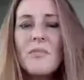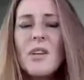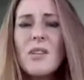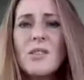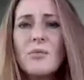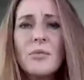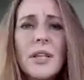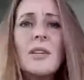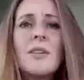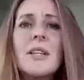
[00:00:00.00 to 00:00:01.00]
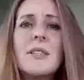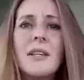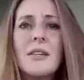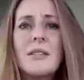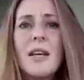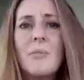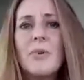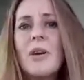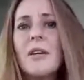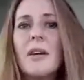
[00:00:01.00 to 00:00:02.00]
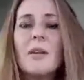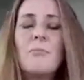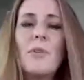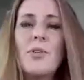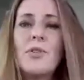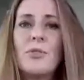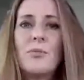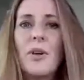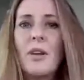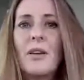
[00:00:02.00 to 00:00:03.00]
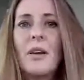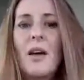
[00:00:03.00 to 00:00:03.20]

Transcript: So really, really dig deep, get emotional with it,